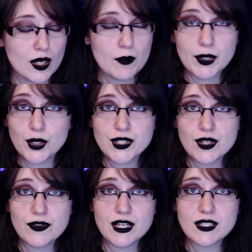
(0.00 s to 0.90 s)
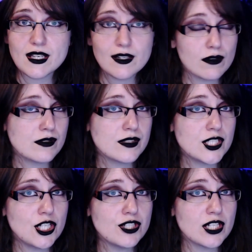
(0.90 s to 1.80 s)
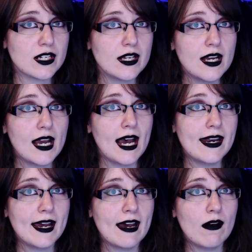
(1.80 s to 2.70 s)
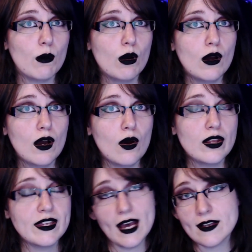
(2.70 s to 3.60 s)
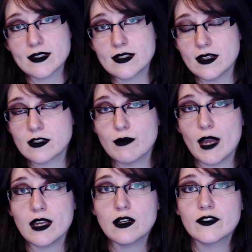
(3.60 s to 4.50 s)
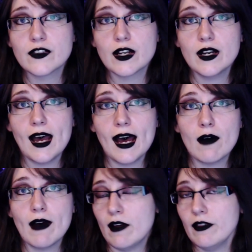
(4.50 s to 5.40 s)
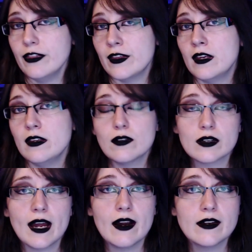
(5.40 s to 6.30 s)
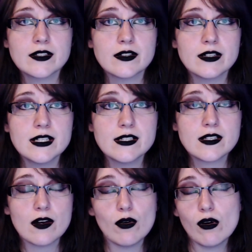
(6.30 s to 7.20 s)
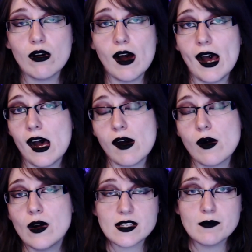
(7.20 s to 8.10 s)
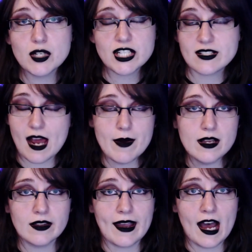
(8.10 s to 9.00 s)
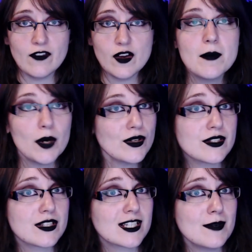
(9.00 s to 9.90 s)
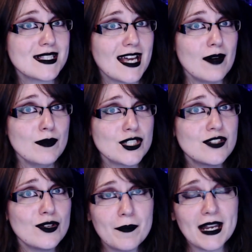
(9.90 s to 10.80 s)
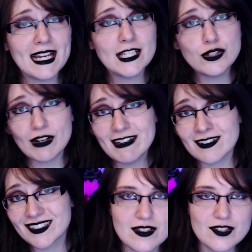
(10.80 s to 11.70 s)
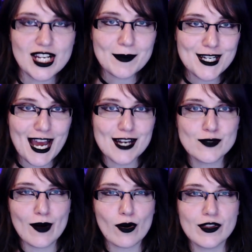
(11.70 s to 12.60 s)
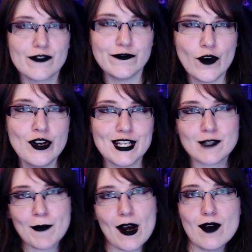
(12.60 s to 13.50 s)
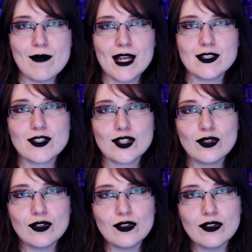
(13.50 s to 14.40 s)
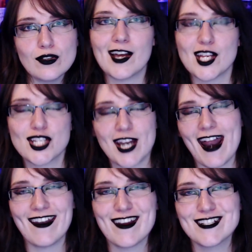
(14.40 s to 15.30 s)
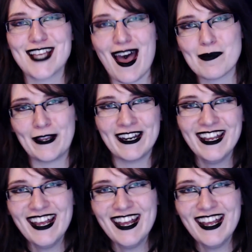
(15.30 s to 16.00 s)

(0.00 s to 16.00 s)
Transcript: But also things like constitution and how, yes, it may cover how healthy your character is or how much stamina they have, but also determines how much your player can drink. Chapter 9 is where all the fun experimental shenanigans happen.